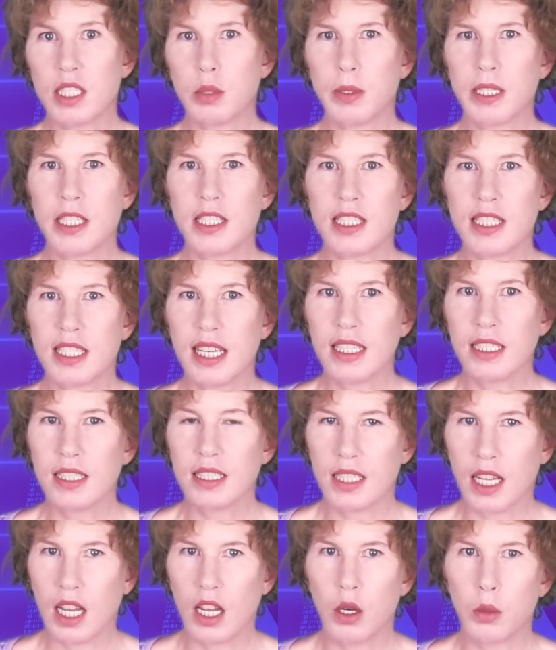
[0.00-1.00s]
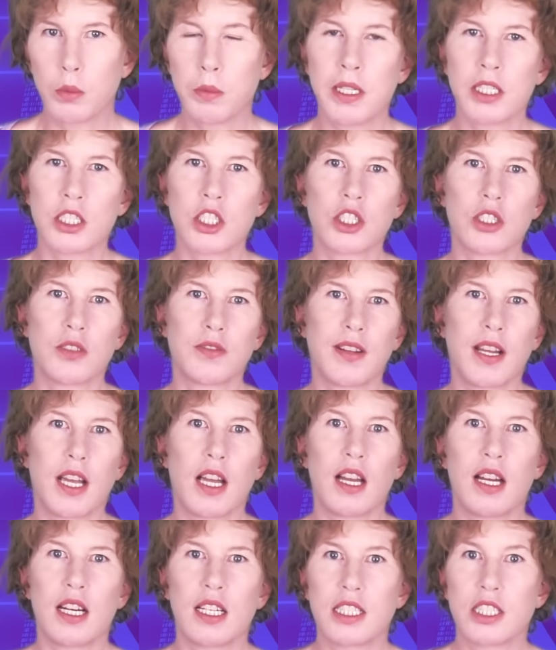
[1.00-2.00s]
to be seen how much of that
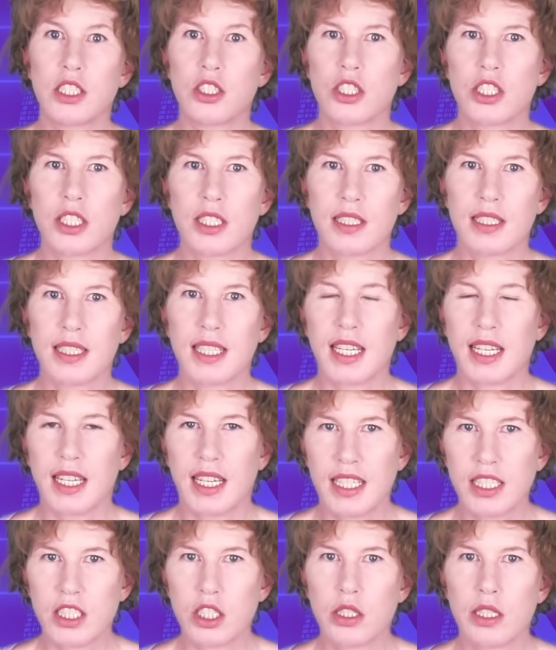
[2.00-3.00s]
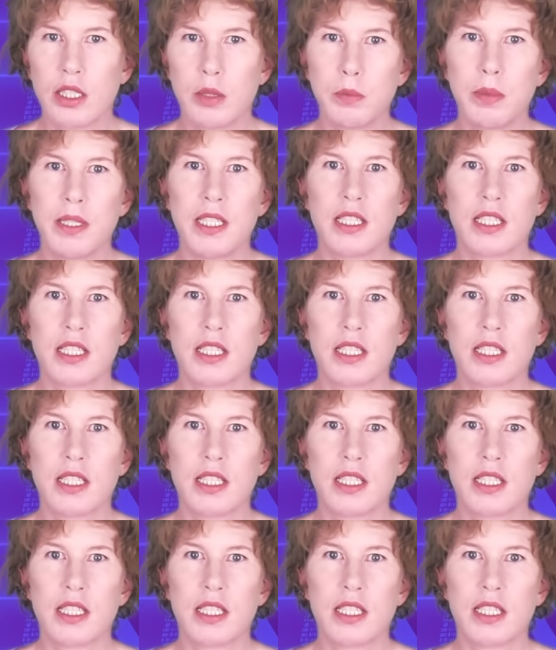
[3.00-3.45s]
hydrogen can actually be